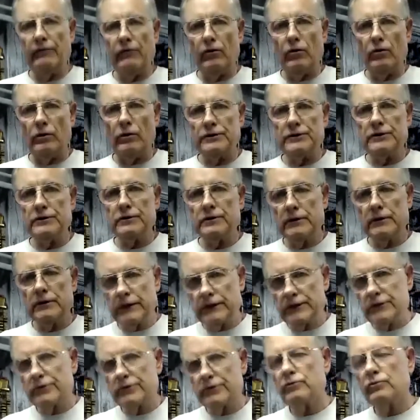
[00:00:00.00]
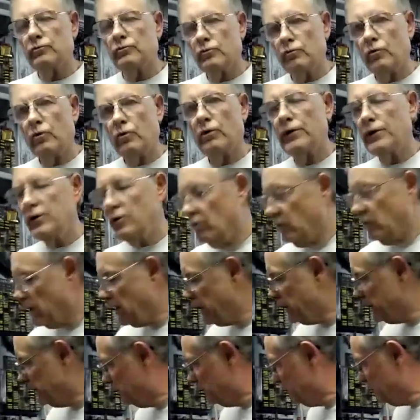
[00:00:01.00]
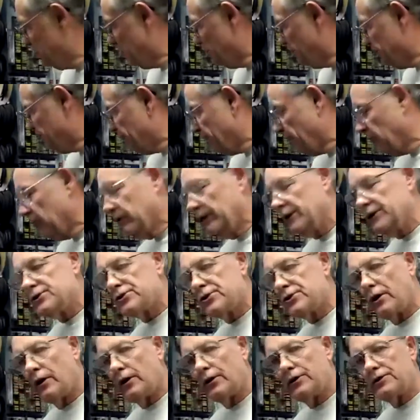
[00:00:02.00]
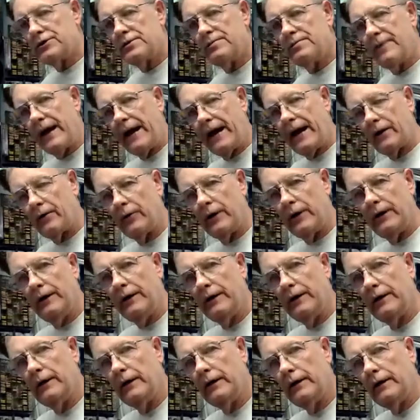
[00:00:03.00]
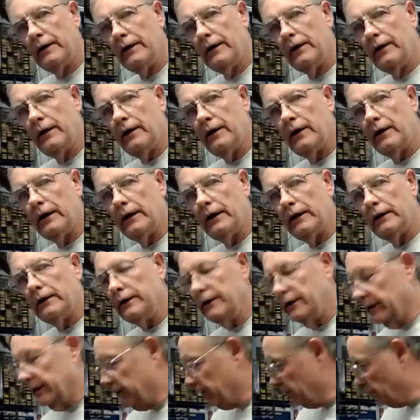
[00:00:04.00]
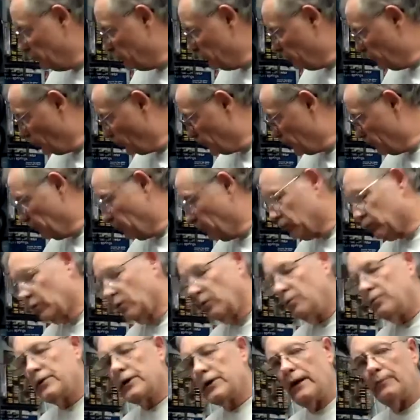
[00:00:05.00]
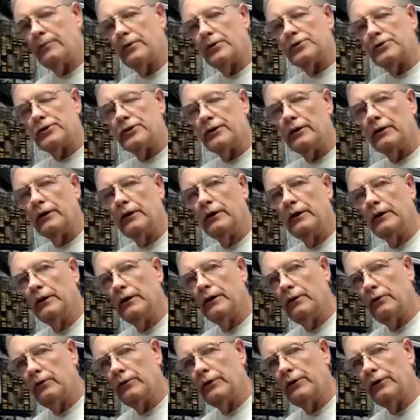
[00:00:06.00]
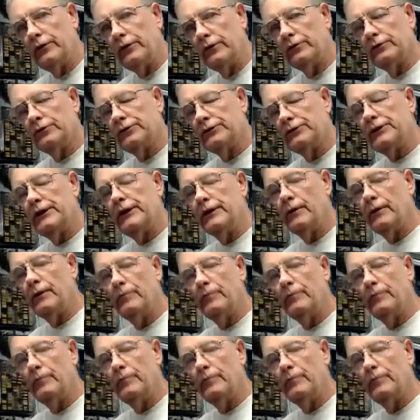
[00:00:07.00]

volts. That's where you want a fully charged battery uh, in normal room temperature. You'll see it'll